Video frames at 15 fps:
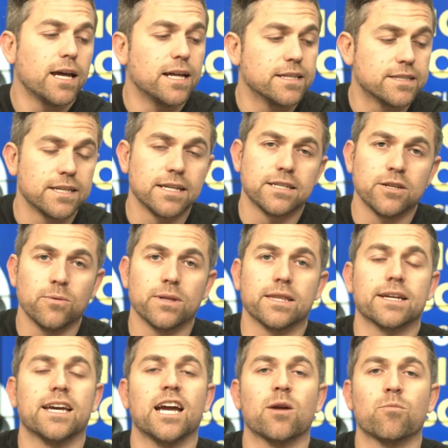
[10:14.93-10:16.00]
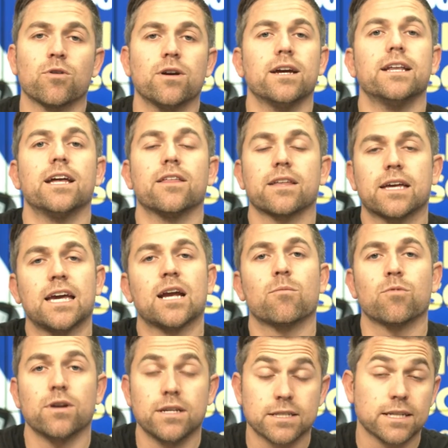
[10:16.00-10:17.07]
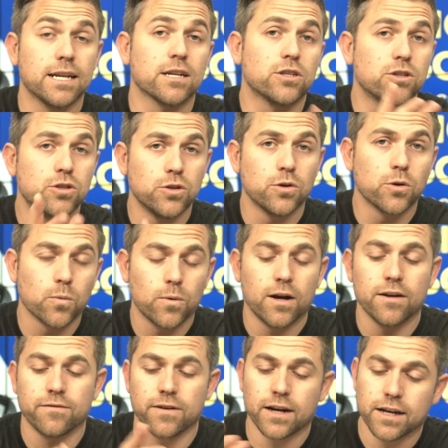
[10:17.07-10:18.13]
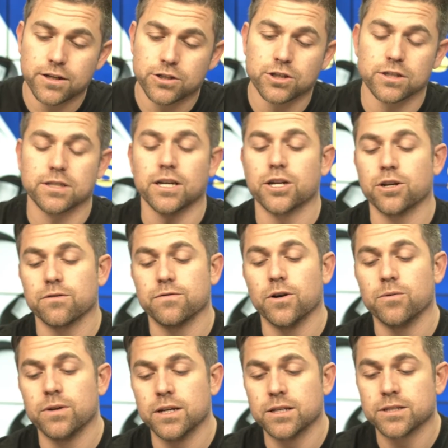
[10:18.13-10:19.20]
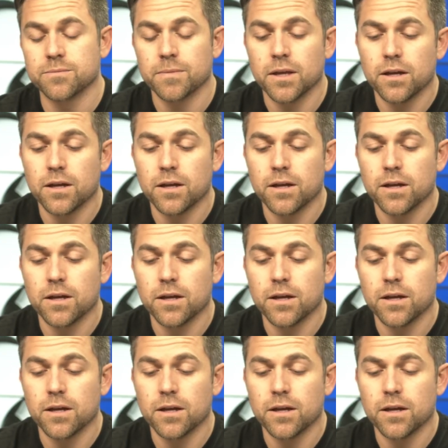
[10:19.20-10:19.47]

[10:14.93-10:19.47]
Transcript: it synced it with the camera, and now the camera is connected to your Wi-Fi just like your phone is.